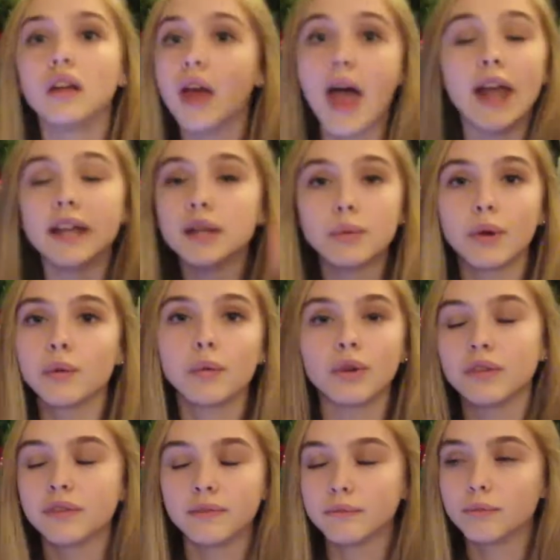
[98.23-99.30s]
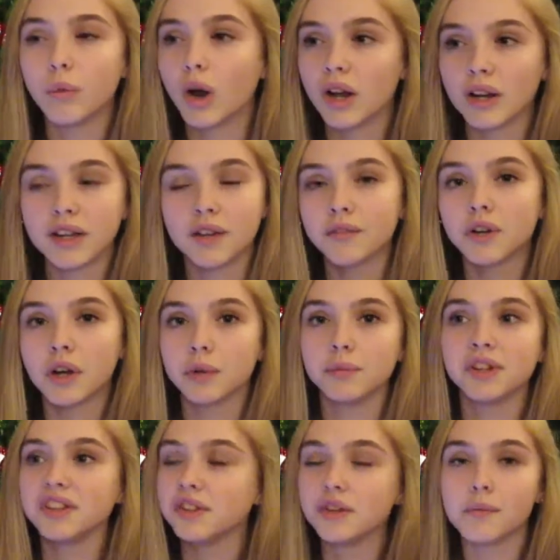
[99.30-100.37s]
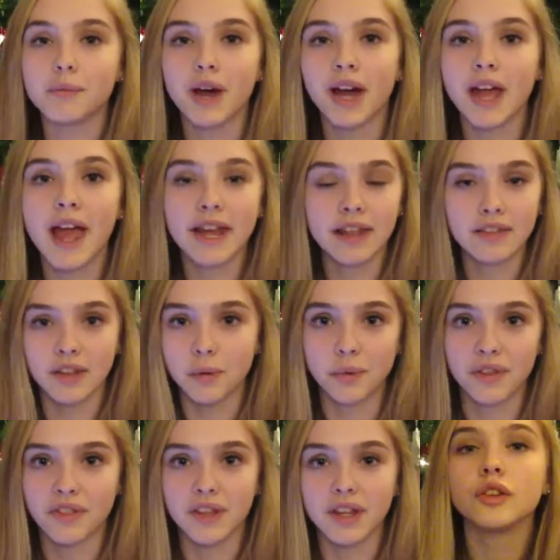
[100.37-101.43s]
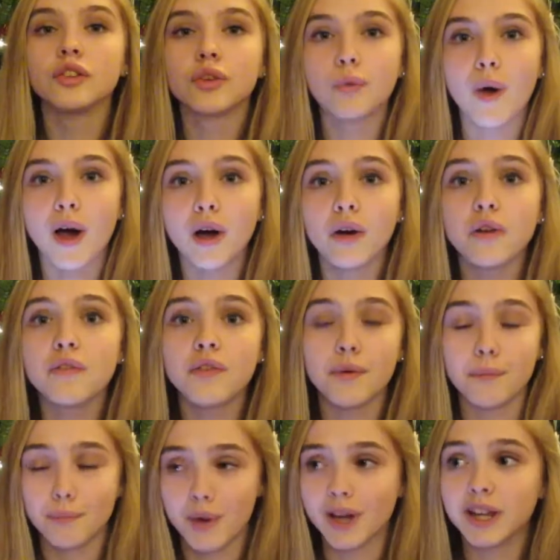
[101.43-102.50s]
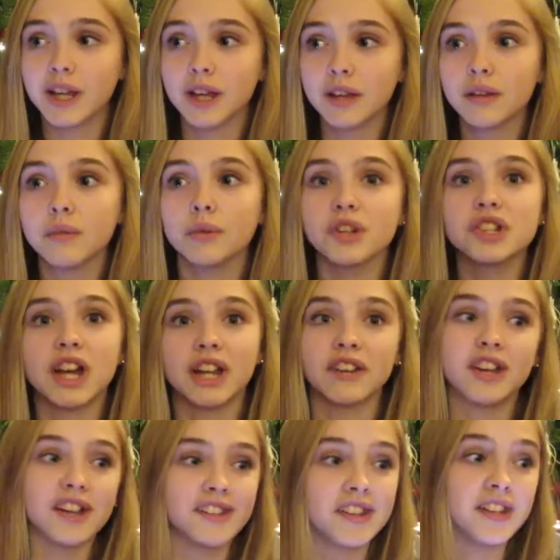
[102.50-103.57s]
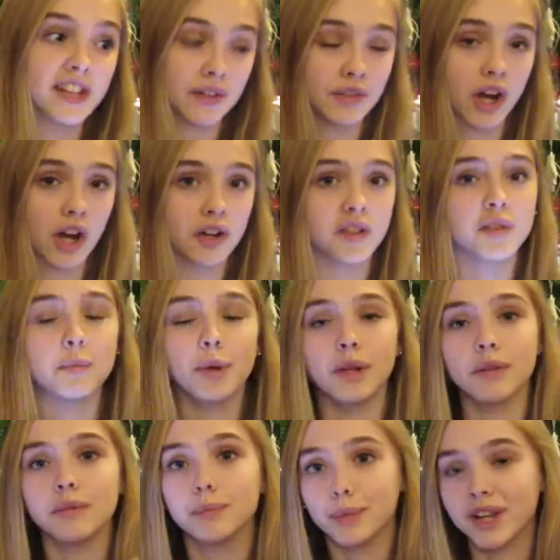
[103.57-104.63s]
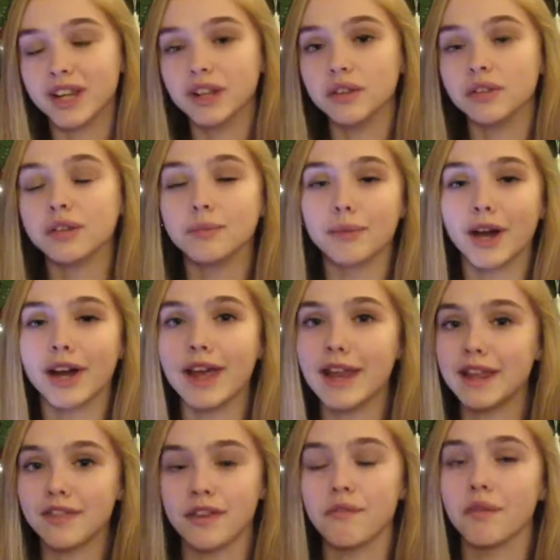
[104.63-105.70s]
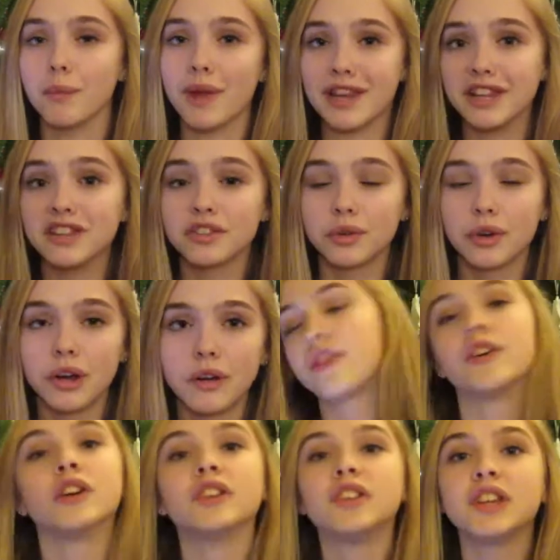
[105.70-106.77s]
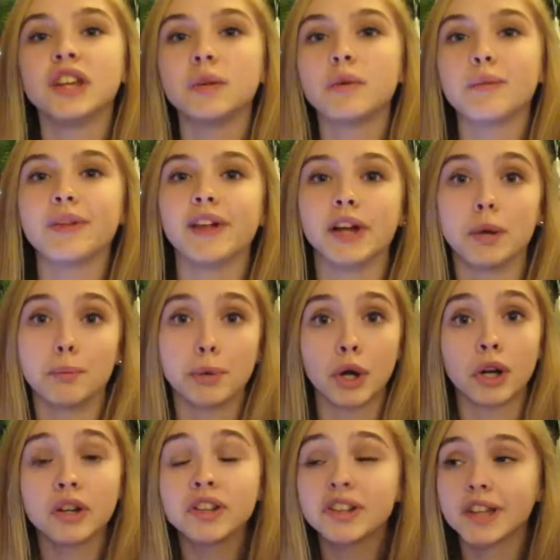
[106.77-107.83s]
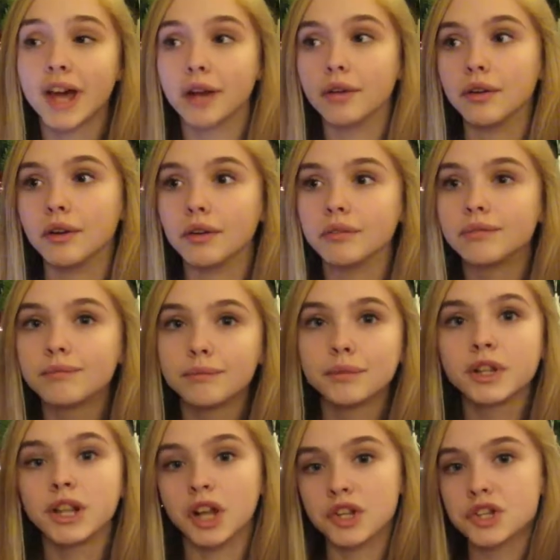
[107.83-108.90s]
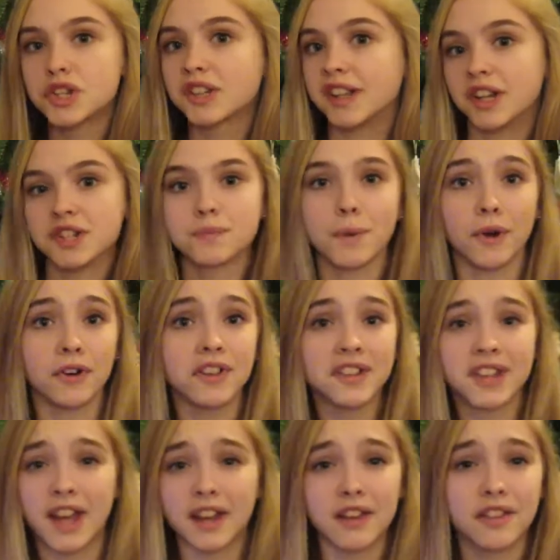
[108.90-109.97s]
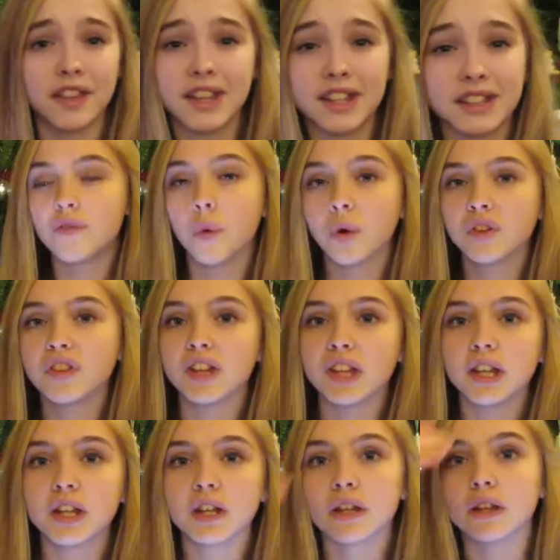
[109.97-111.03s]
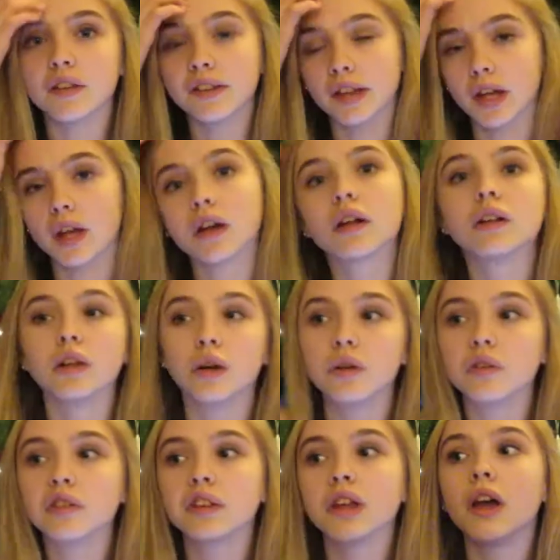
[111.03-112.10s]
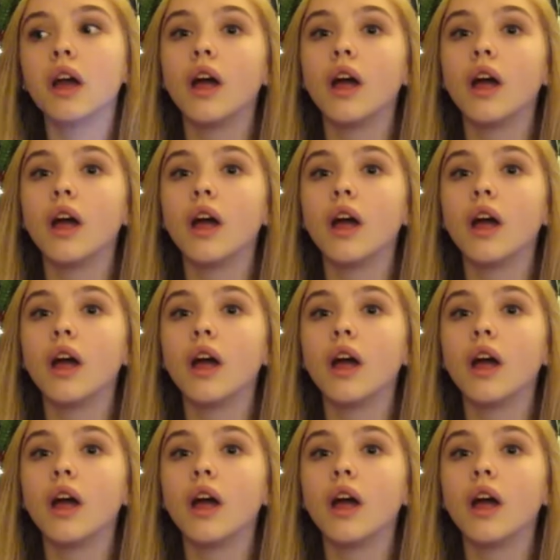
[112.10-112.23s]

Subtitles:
anyone would want a gift card because you can buy anything with it. 12, money, which kind of ties into gift cards, but money, you can buy anything from any store. 13 would be like a purse, I don't know, clutch slash purse kind of thing. 14 is like clothes.